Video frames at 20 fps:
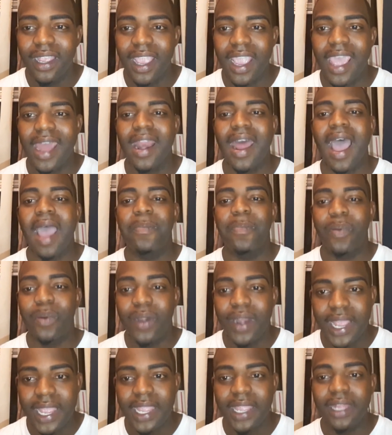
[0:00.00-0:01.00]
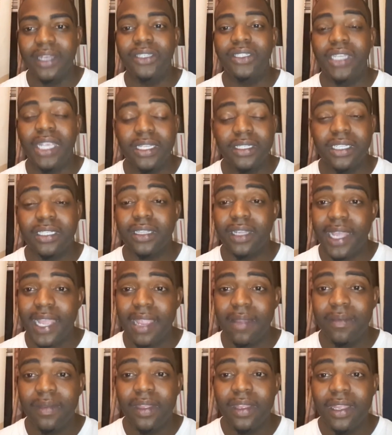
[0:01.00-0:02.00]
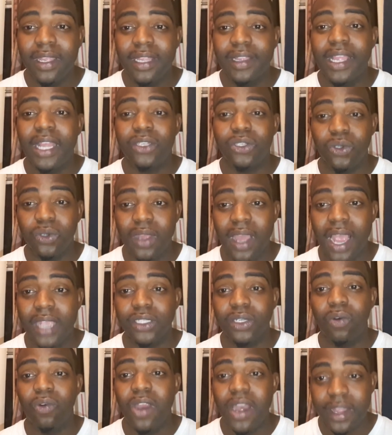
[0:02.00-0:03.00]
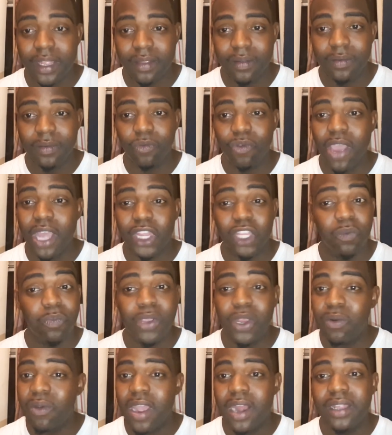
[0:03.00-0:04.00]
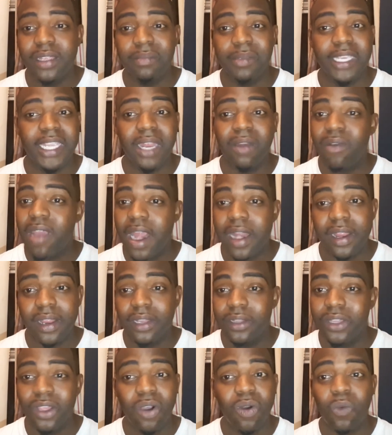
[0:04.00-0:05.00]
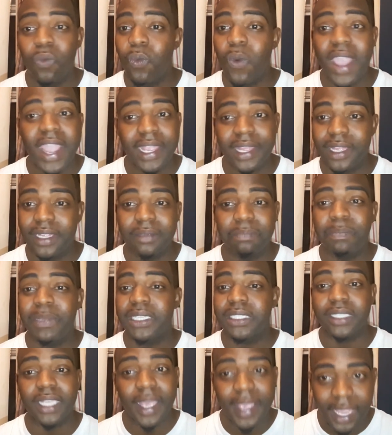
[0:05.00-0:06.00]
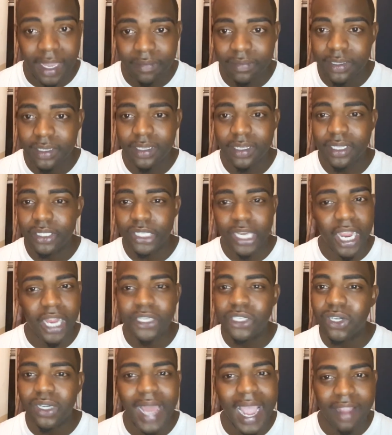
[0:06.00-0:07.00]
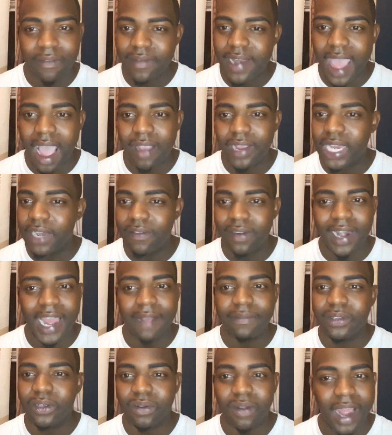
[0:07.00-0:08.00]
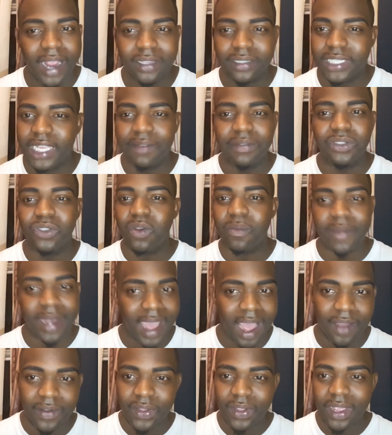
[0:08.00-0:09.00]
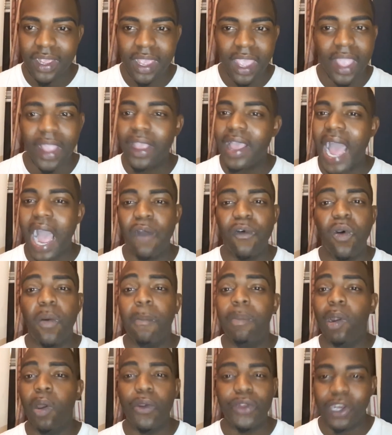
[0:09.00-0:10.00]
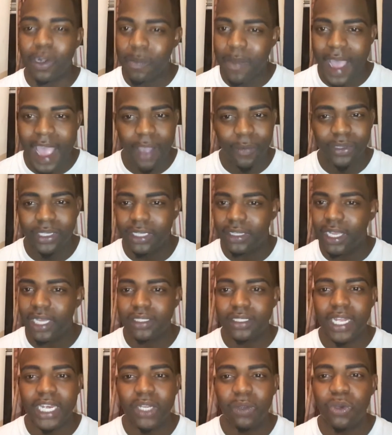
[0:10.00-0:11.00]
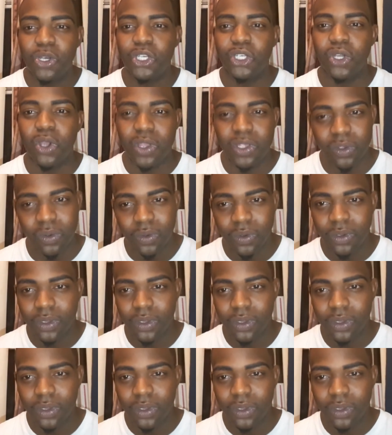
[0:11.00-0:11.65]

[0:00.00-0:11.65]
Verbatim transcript: And I pray in Jesus' name that you guys are ready. We have to be ready. Get ready. Don't wait and be saved. Change your life now. Give your life to Christ. Give it to him now. And God will blow your mind with the things that he will show you.